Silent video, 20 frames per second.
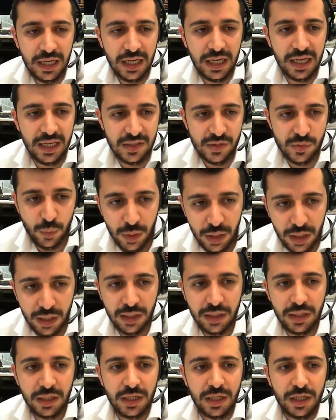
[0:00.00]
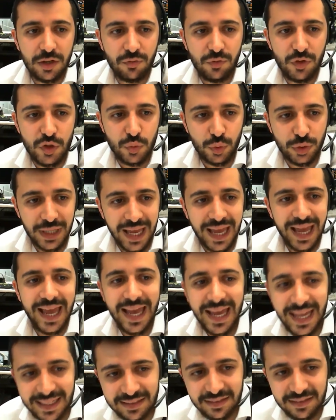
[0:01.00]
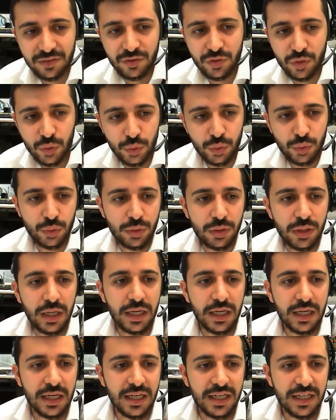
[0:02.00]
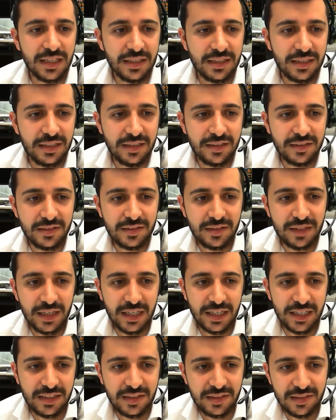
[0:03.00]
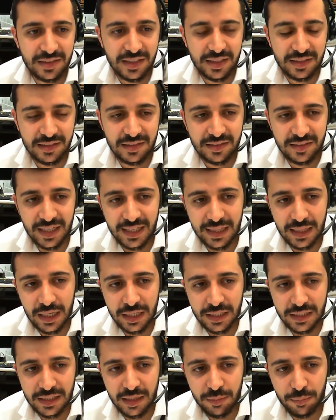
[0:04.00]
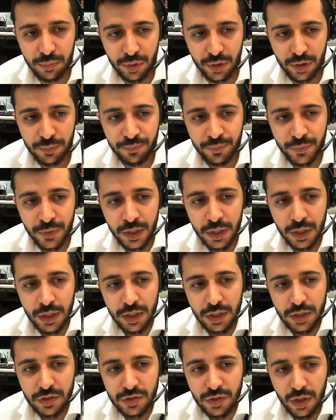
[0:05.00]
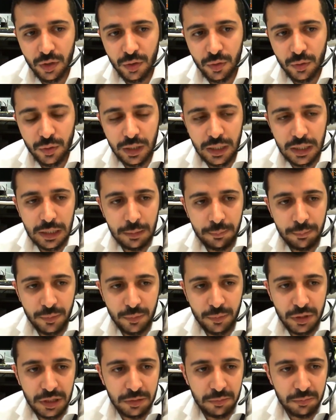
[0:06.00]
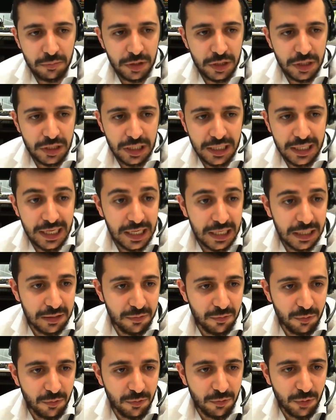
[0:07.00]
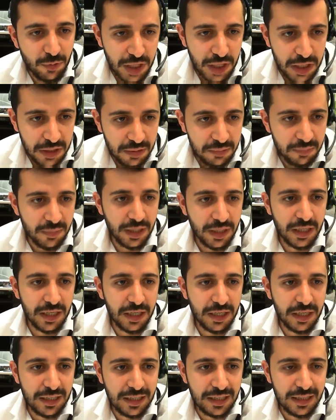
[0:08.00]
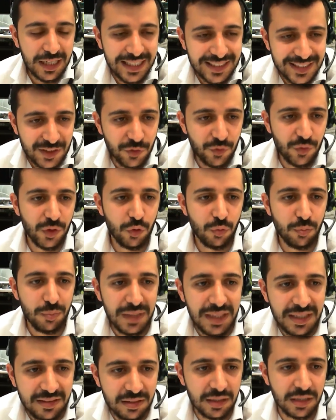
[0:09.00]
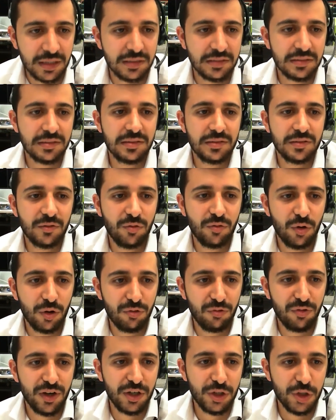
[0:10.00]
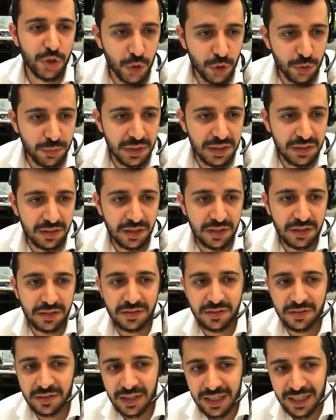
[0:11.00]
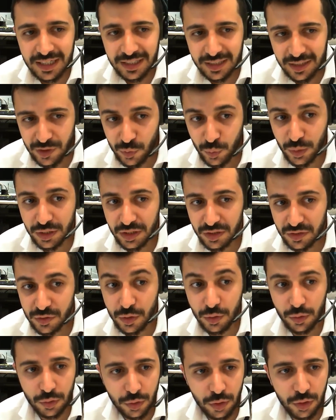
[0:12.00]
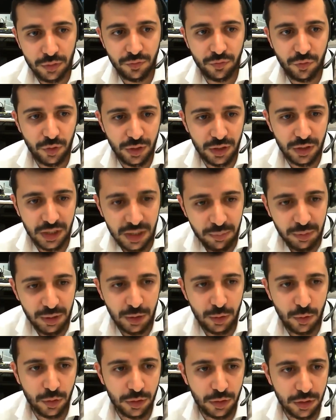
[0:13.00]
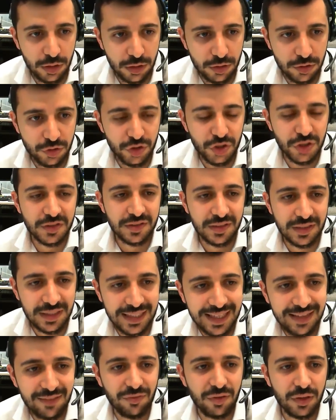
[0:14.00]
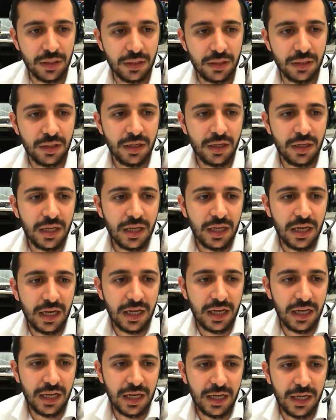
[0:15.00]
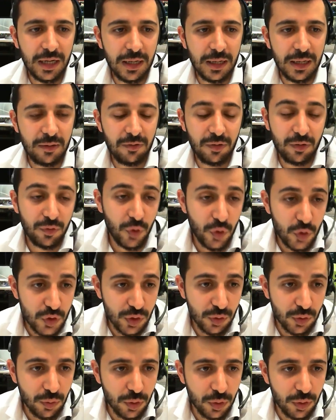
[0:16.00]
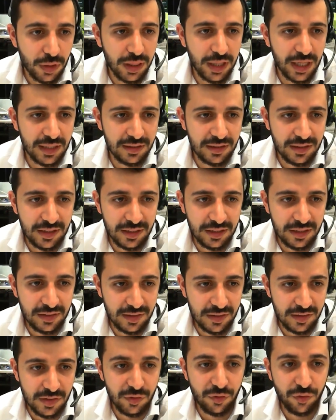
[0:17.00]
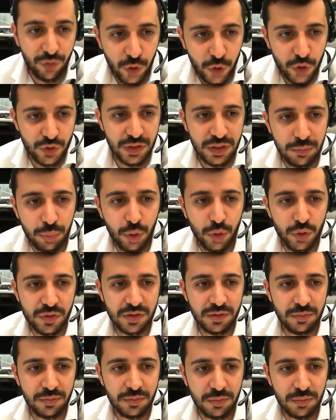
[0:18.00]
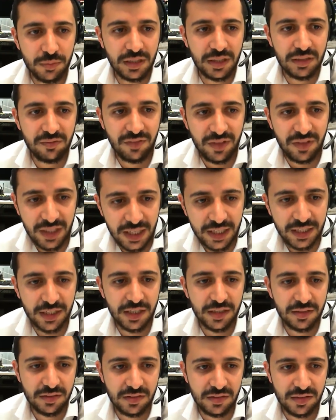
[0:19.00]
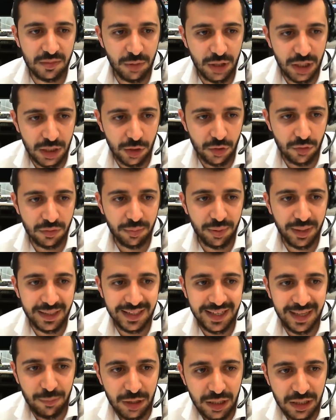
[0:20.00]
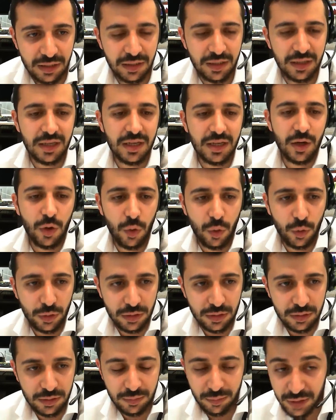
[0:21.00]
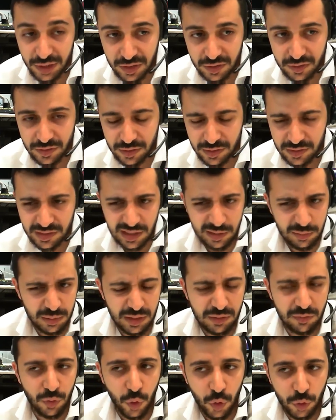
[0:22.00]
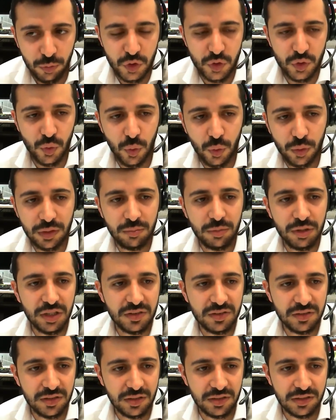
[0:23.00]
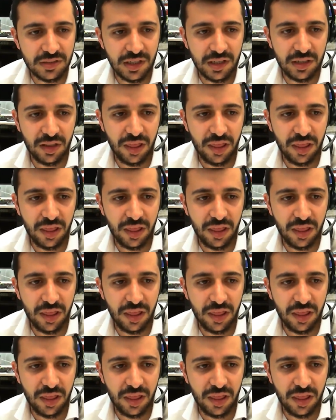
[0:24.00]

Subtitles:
as well, which would add to this headline number. So I mean, once again, the last few meetings were very short meetings. This one is going on for a little bit longer, just given, well, first of all, that this is the first in-person meeting in Vienna since the beginning of the pandemic. All the ministers, I believe almost all the ministers are